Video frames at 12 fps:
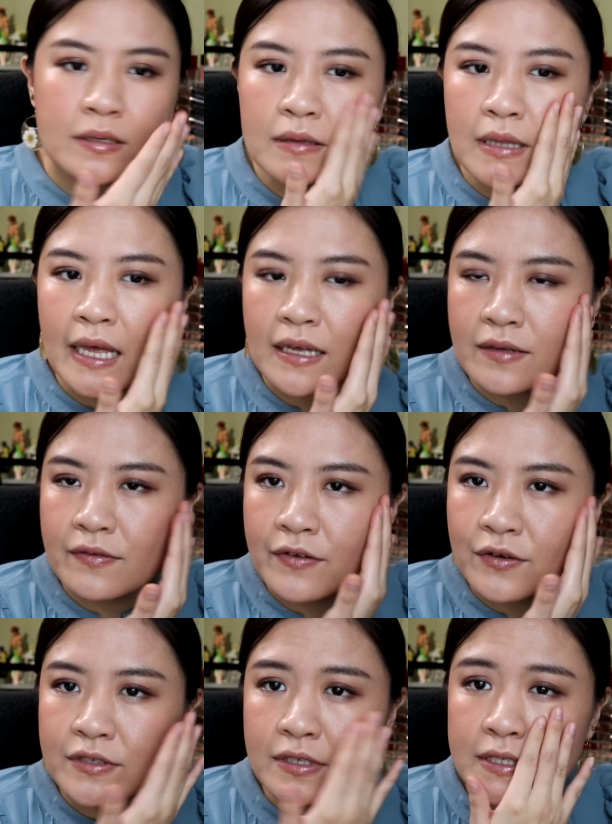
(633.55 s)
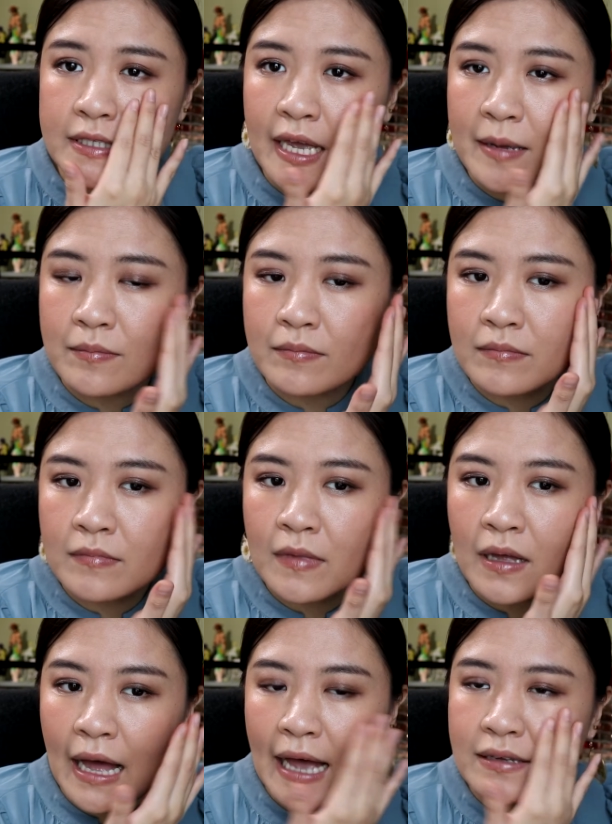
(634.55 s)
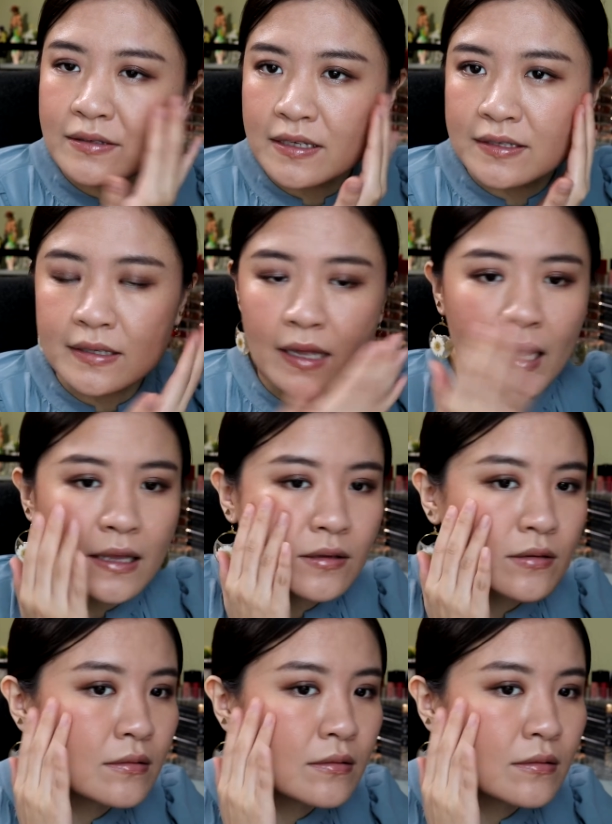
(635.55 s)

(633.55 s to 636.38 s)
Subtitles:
like feels the same as this side.